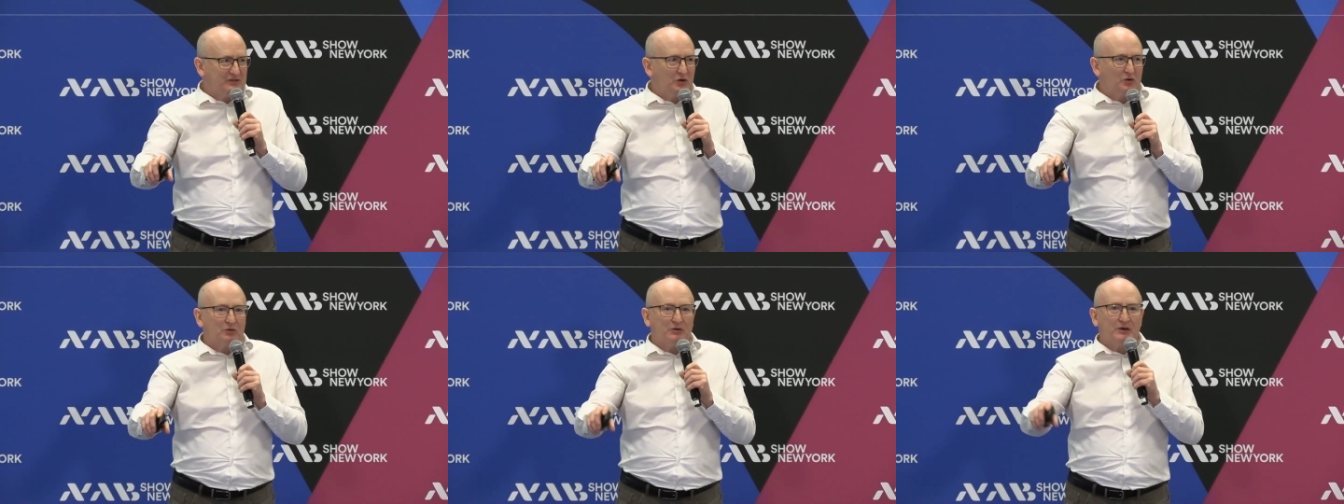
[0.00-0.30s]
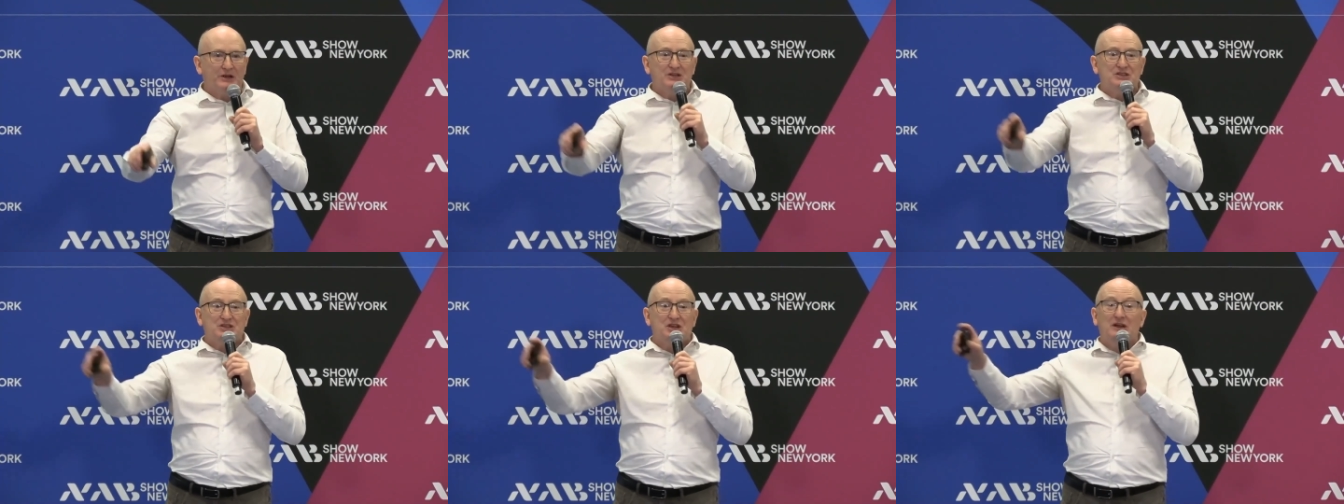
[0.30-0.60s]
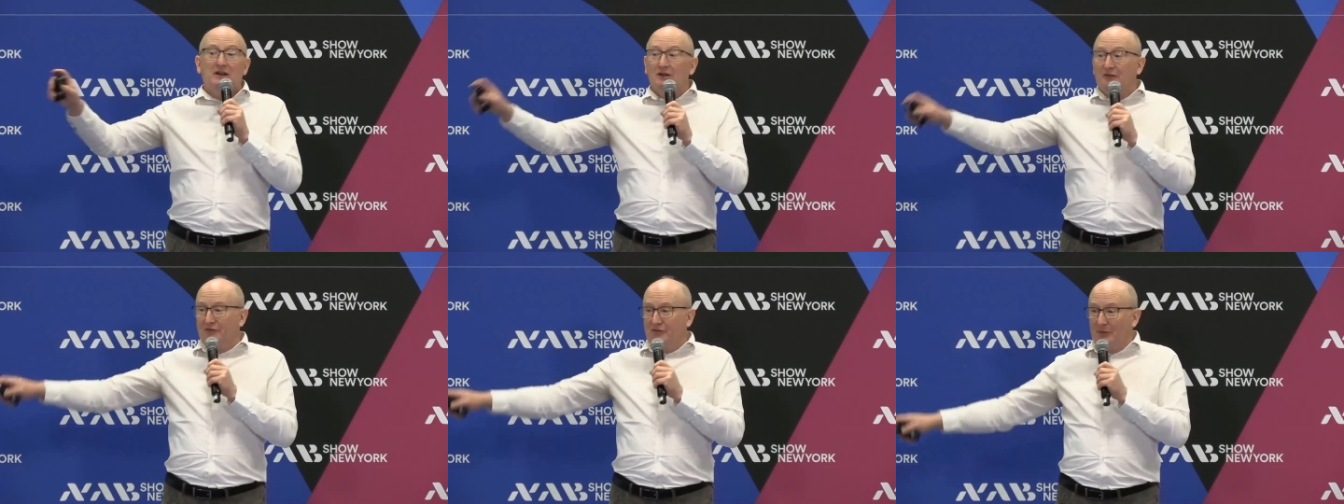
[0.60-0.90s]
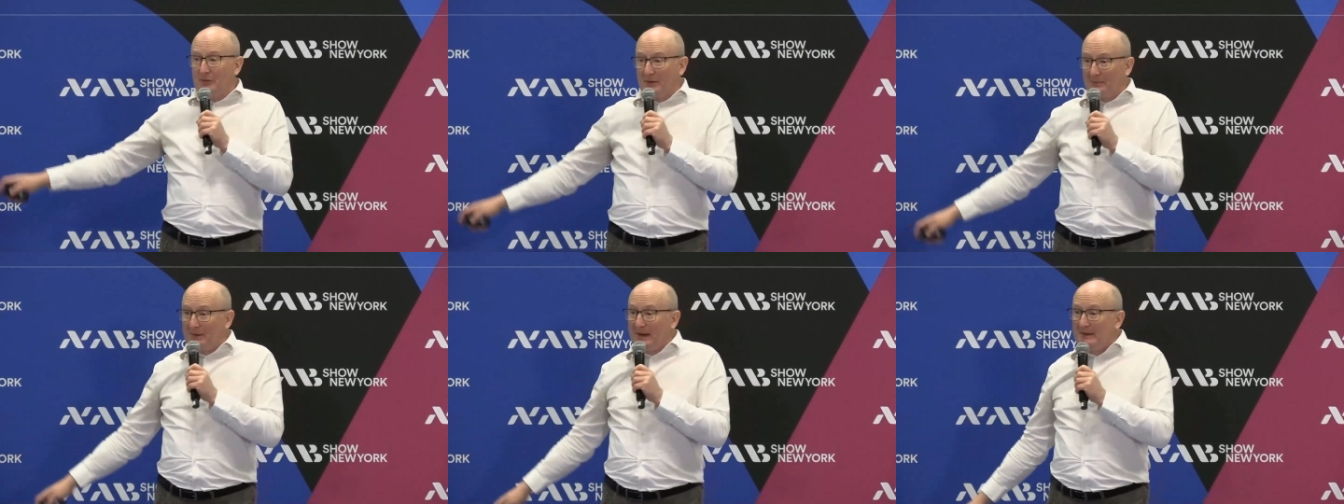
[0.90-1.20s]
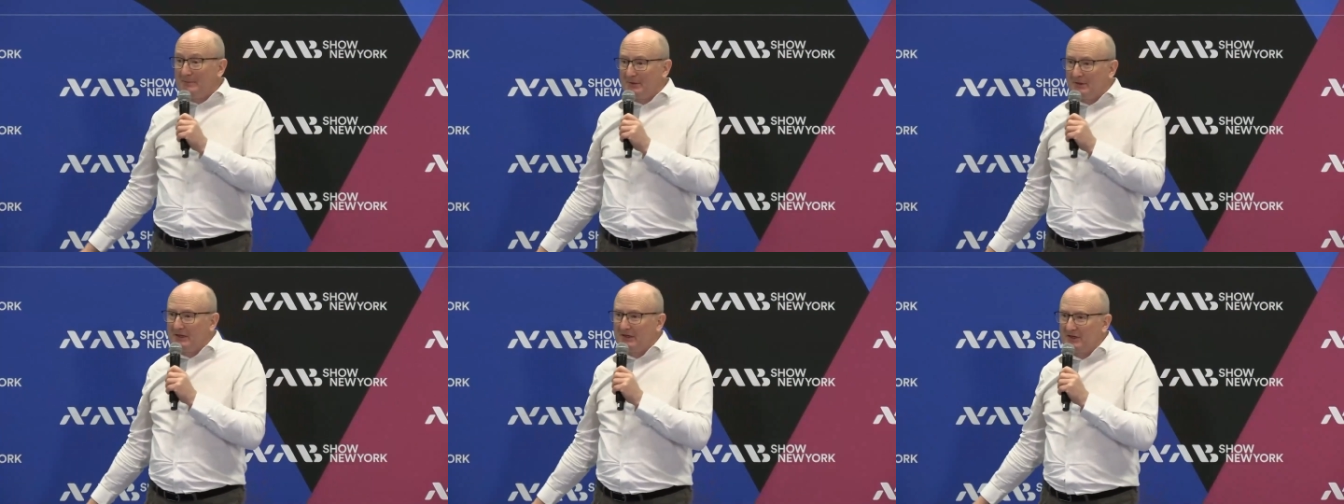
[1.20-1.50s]
storage from the
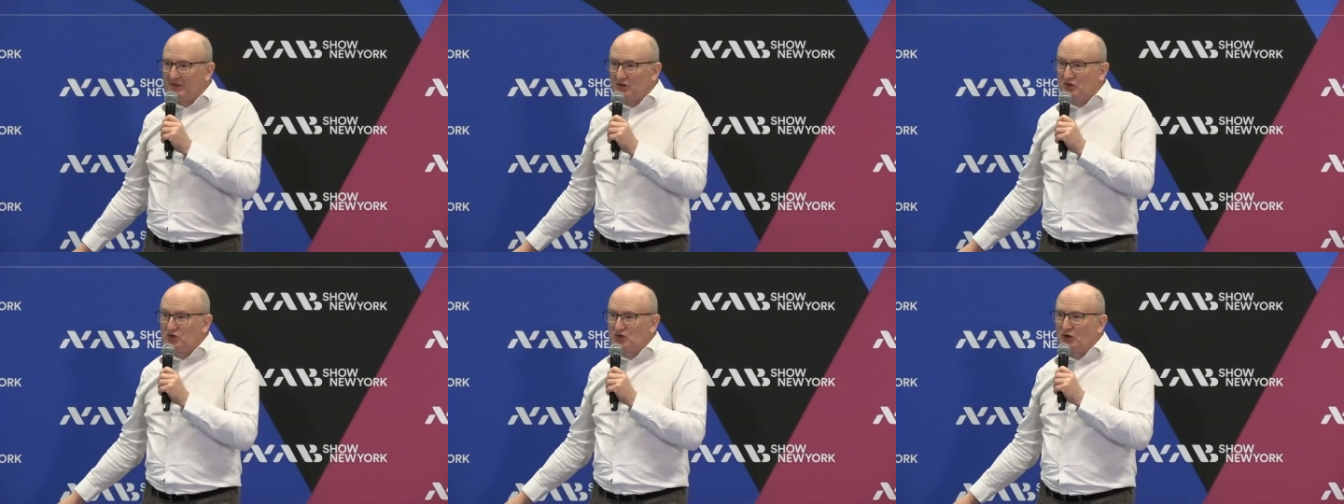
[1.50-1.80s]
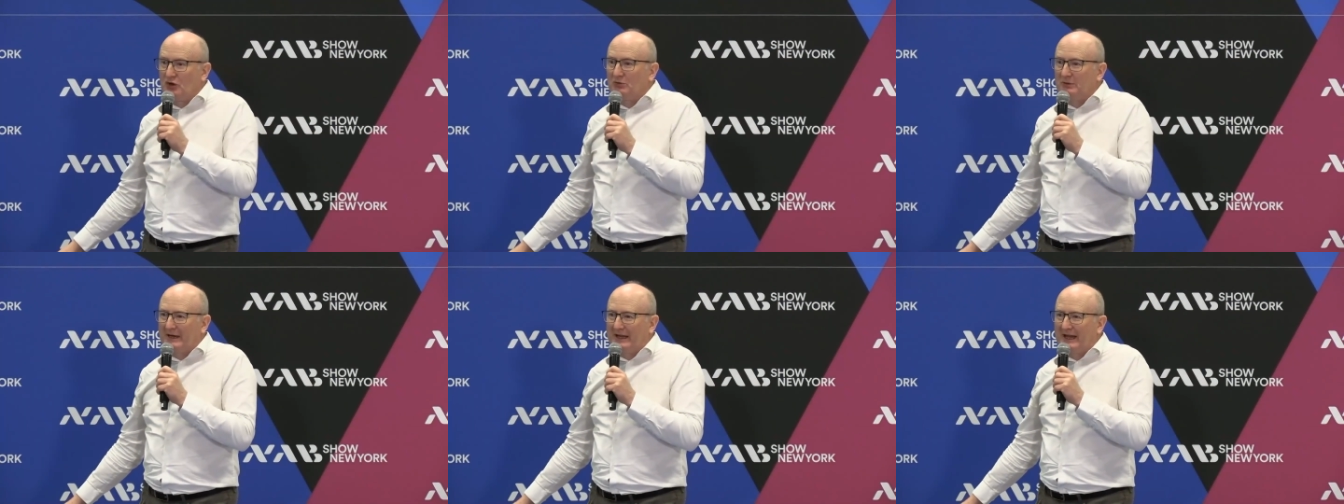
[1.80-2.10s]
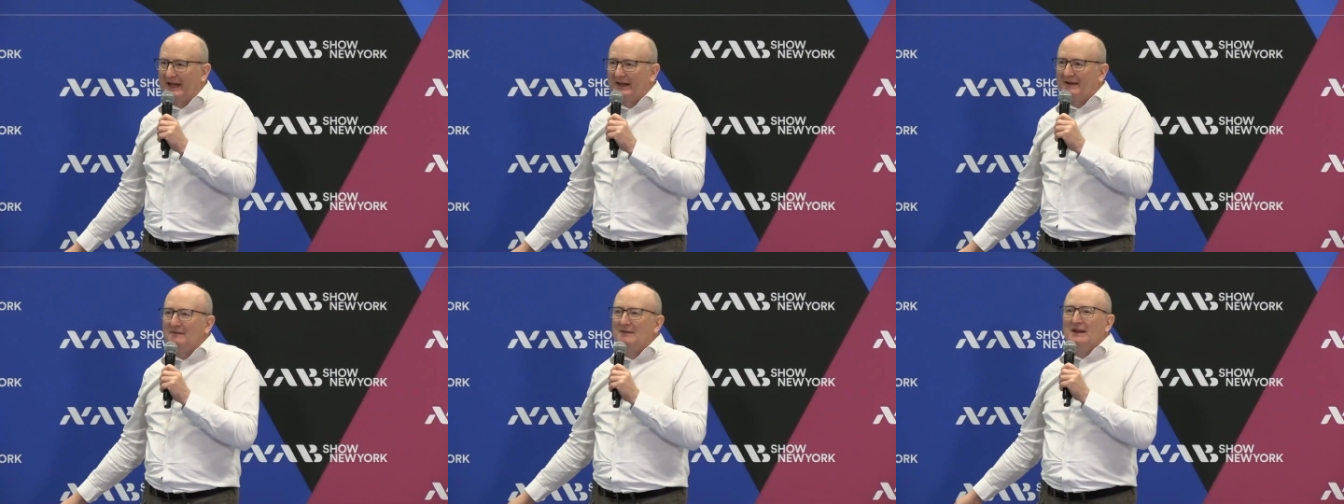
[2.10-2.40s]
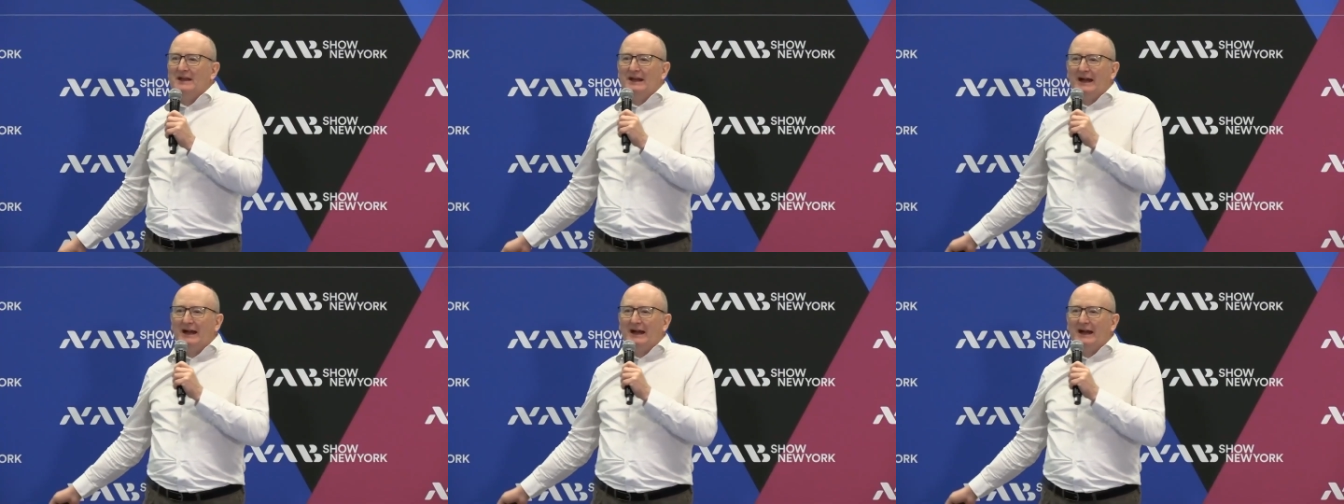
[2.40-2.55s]
people that are controlling it.